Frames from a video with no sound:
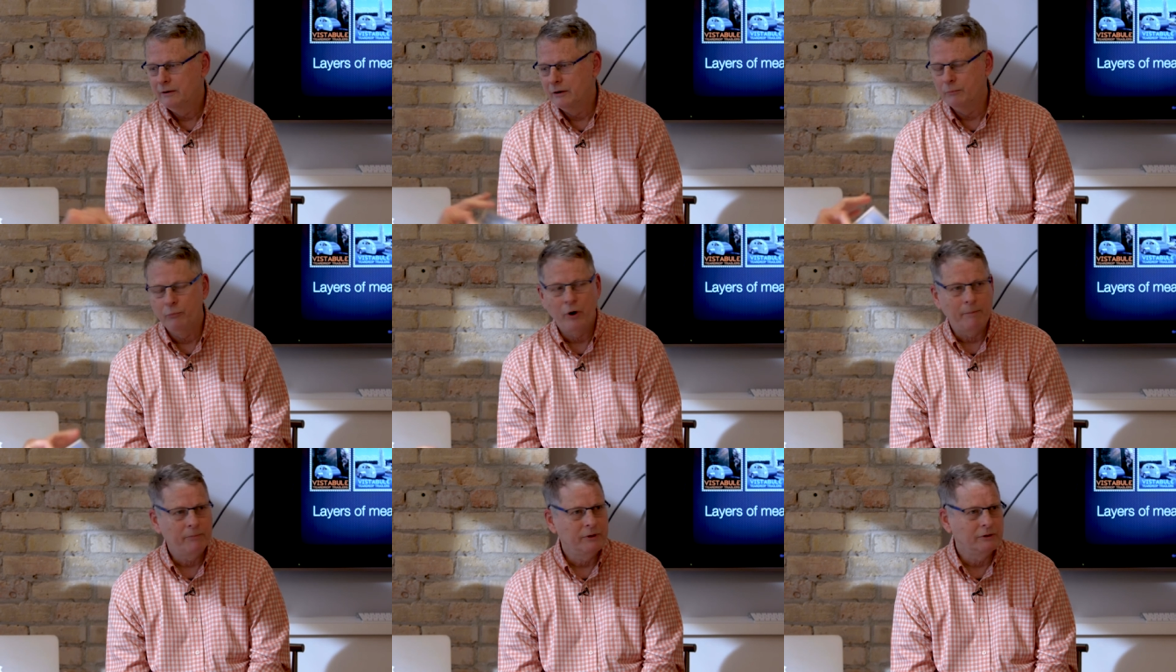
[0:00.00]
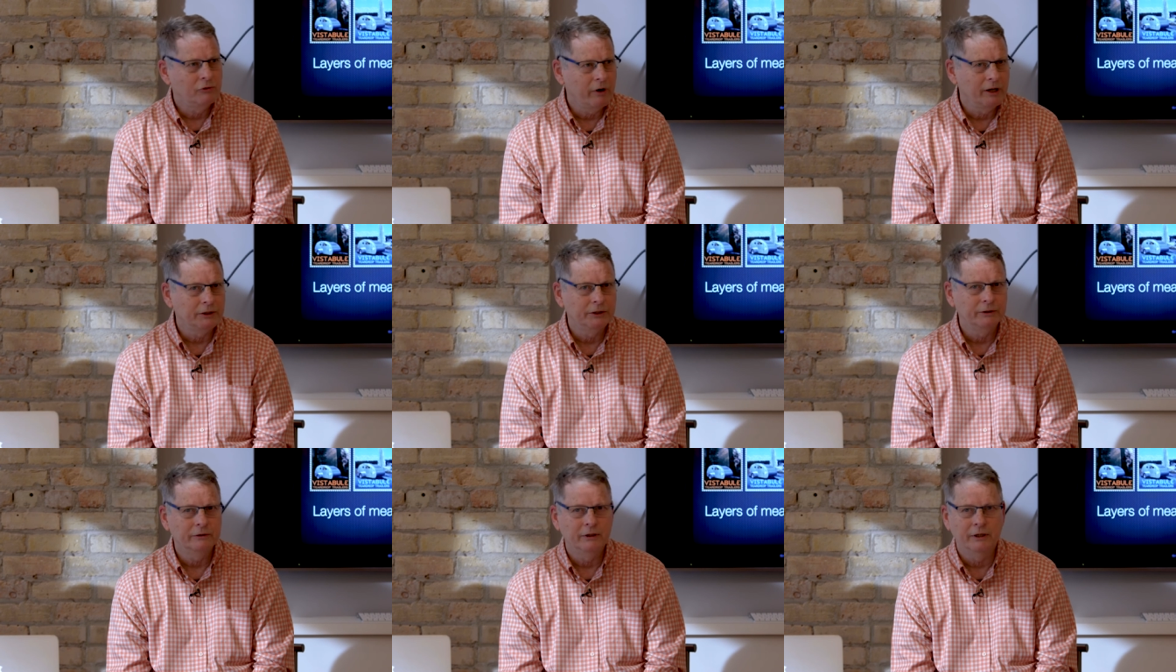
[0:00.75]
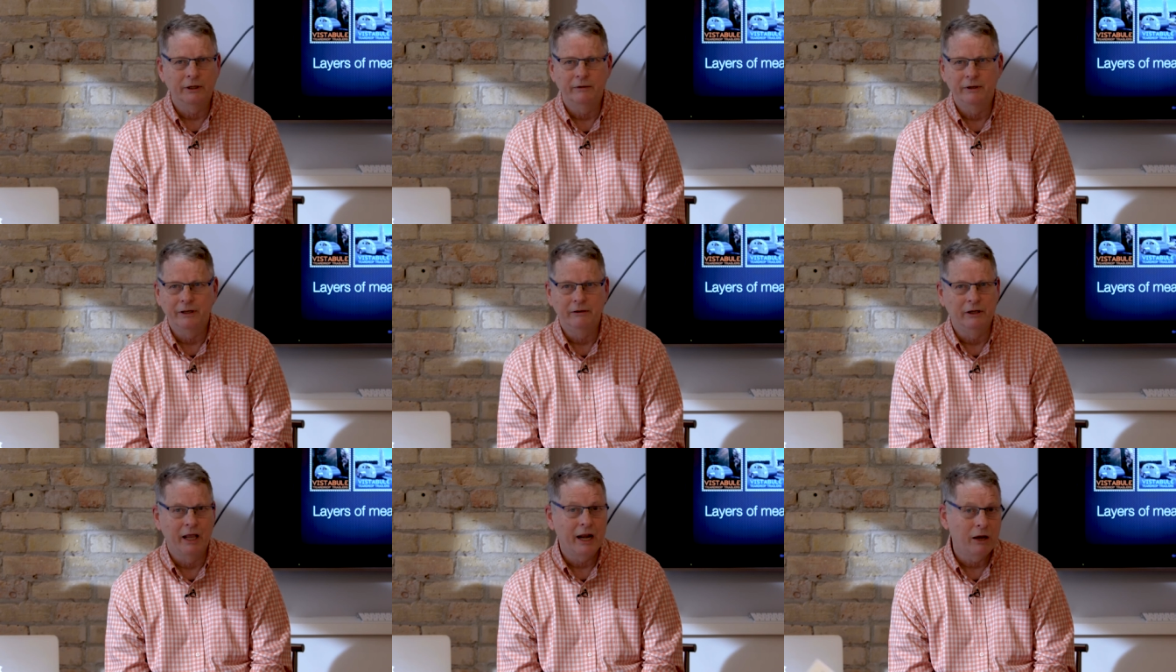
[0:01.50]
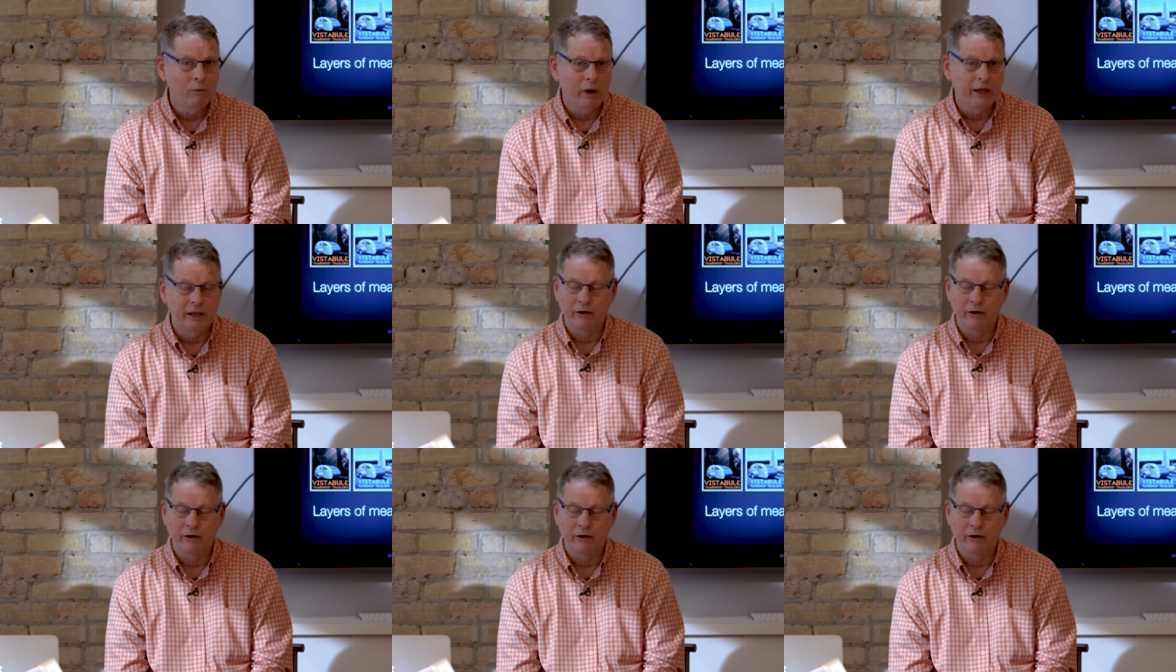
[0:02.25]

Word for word: or prep the trailer uh, in, in any way.